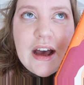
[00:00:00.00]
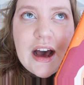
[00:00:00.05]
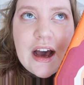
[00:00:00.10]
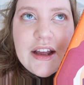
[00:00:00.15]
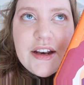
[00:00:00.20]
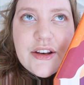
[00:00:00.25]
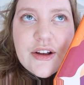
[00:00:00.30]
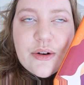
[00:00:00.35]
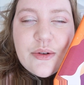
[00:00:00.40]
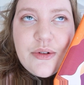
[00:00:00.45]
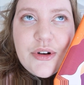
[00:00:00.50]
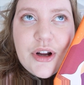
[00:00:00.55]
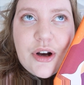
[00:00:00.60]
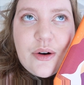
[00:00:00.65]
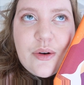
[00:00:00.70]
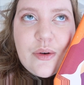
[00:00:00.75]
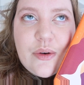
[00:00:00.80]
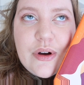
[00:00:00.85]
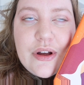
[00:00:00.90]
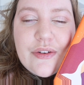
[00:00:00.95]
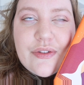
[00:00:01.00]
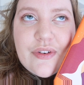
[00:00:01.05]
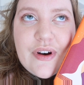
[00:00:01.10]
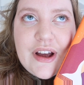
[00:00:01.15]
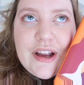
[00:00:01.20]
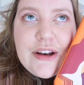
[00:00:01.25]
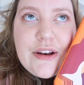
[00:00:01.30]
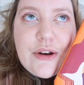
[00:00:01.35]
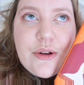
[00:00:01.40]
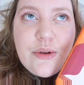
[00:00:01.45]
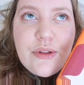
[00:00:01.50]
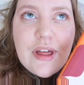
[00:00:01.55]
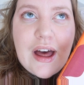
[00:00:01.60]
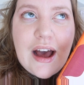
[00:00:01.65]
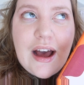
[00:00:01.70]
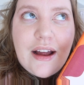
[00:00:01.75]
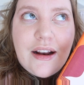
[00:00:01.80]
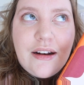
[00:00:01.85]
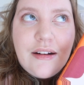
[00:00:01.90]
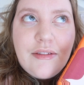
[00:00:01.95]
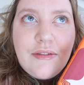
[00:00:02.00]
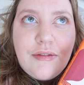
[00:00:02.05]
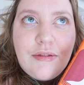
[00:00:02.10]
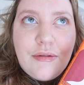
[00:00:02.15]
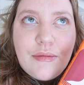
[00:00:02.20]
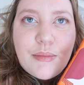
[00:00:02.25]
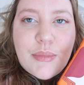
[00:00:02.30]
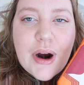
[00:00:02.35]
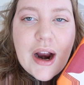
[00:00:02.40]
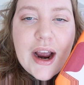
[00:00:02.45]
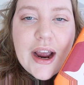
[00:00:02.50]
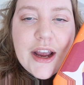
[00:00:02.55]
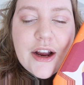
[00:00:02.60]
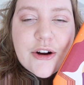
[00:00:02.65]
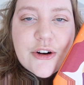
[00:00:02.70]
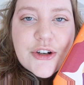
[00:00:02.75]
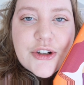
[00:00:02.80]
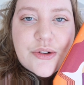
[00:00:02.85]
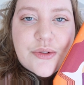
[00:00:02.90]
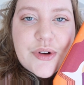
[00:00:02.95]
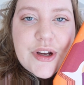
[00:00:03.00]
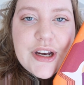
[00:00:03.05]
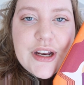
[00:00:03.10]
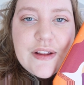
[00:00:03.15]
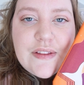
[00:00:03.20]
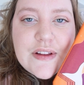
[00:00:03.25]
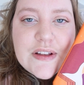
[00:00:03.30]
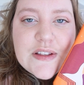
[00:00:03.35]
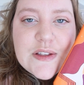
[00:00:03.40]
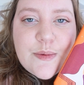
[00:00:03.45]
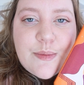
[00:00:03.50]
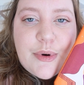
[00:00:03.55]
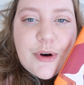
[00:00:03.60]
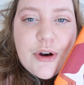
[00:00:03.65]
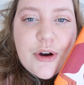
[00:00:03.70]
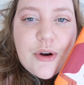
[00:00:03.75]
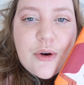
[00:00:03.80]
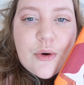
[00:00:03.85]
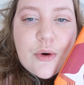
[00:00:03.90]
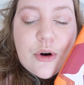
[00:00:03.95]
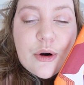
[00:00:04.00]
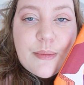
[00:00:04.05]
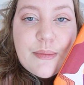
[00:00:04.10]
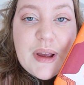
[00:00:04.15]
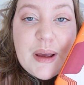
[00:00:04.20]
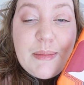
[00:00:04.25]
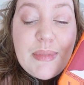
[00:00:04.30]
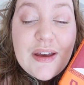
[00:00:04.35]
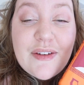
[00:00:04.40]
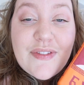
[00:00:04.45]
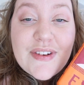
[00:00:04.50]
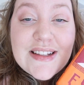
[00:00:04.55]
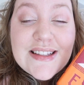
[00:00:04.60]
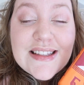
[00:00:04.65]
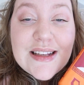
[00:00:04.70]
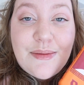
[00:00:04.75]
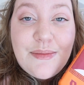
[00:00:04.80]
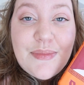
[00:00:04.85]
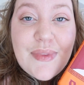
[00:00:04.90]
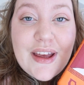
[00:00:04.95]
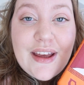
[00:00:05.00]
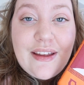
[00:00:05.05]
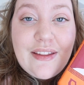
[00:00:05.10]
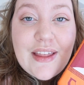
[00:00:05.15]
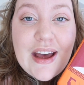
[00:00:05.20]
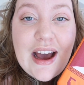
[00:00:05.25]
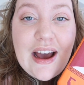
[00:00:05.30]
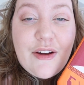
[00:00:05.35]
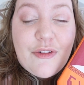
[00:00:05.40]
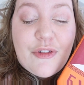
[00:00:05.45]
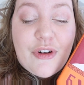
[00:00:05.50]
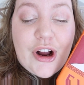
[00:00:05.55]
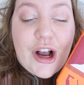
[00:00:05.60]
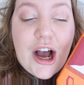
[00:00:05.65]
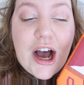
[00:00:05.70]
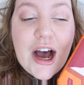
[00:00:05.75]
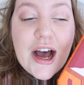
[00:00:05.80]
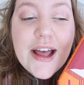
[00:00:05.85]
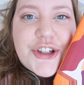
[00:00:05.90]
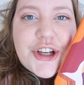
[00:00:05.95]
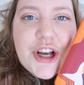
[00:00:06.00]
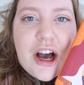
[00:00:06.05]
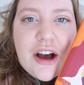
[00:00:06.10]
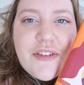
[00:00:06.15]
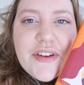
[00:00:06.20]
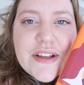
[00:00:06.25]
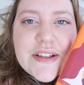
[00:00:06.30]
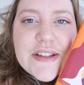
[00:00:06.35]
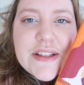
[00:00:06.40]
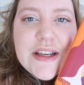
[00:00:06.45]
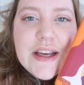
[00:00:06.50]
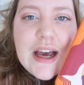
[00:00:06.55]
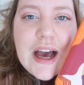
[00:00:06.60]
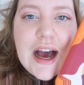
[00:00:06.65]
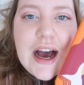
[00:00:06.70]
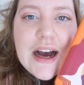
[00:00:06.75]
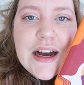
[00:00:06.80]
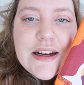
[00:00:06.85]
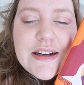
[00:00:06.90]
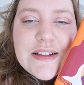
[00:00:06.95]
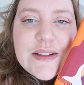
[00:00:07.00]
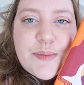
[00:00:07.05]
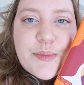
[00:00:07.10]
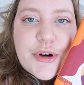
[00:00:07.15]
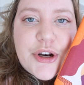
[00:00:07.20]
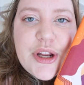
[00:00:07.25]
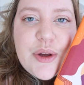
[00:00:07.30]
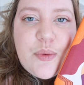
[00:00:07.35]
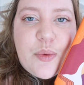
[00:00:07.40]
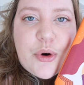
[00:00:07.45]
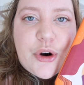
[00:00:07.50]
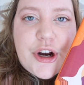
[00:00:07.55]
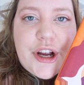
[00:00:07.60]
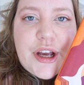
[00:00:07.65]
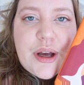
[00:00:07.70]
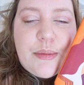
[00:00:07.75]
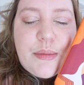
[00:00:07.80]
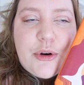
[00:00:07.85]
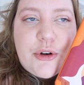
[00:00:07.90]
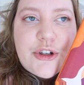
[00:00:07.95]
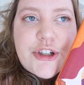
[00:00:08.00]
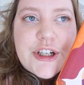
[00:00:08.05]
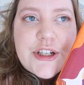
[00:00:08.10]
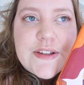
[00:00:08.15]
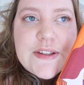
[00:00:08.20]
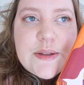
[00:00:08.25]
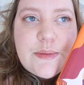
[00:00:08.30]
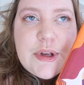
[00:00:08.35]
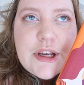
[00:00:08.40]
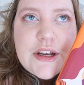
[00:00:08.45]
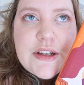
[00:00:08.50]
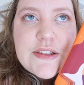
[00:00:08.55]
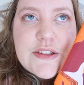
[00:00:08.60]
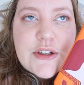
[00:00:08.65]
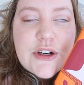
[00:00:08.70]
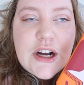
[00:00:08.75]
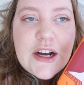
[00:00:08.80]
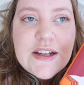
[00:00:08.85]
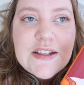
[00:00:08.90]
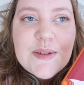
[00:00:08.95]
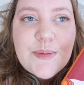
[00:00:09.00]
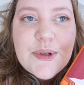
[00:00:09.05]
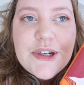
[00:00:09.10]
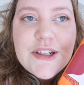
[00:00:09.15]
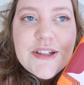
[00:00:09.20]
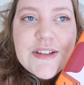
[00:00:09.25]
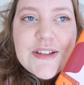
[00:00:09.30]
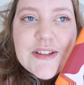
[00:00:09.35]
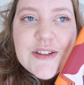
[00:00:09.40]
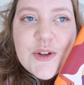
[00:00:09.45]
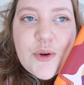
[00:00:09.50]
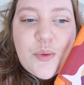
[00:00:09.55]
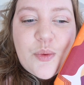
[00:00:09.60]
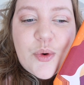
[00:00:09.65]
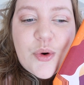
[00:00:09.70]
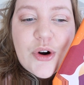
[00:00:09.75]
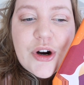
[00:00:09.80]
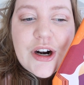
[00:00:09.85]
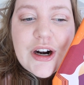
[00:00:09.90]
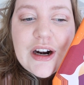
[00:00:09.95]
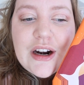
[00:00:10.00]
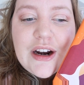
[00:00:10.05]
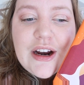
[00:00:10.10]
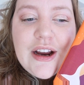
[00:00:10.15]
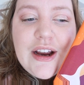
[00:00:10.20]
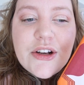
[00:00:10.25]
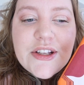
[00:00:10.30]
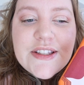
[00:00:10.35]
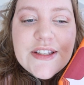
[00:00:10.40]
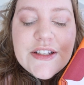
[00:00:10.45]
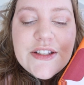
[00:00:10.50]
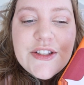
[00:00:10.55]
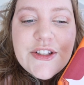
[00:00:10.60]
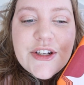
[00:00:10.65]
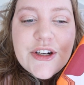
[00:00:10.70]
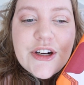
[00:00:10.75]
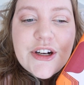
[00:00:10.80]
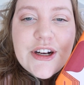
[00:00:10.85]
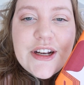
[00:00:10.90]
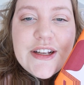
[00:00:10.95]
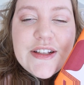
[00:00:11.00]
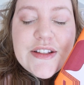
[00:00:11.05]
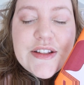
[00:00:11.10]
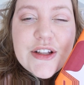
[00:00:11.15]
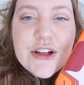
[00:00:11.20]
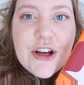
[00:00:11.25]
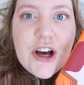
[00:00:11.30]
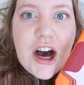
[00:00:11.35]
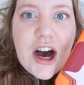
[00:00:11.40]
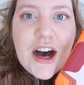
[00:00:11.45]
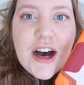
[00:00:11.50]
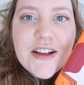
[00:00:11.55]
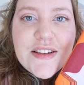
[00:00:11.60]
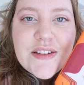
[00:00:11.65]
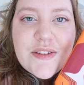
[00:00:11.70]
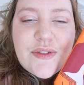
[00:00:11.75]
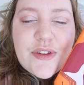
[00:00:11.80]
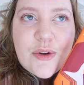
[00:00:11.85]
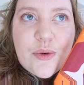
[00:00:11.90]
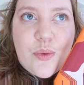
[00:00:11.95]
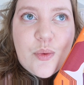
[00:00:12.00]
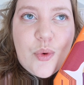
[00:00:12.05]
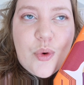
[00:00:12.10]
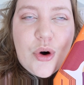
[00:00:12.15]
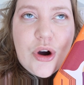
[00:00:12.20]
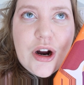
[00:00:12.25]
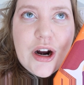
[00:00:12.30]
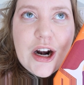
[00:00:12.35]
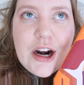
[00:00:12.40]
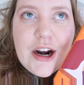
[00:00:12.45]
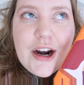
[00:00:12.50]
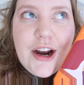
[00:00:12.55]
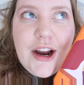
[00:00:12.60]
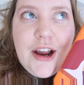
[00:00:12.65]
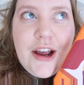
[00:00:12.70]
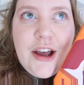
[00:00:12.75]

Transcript: I don't know if I knew that prior to reading this book, or maybe if it's something that I forgot. She obviously has pretty worrying emotions because her husband is in the war. Her sister is the cause of the war.